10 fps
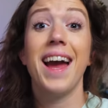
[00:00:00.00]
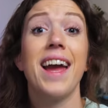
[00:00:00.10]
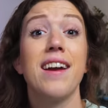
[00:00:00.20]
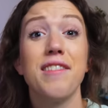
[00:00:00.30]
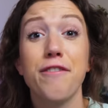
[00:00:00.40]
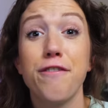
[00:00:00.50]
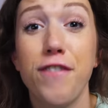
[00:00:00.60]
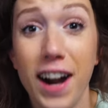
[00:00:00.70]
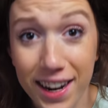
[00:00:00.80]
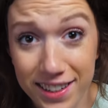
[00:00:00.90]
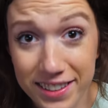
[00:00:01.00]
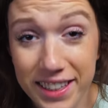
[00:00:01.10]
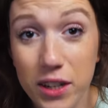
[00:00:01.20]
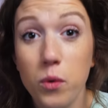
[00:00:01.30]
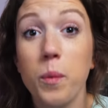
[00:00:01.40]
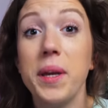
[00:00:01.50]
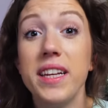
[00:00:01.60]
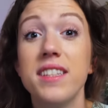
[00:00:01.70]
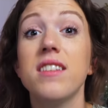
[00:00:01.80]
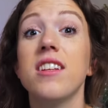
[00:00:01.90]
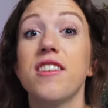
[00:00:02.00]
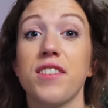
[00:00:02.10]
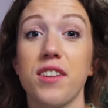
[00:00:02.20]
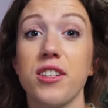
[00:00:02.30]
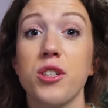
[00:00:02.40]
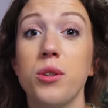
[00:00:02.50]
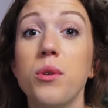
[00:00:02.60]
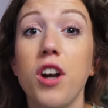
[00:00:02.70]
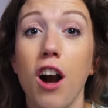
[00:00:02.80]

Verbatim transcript: And finally, we deliver the two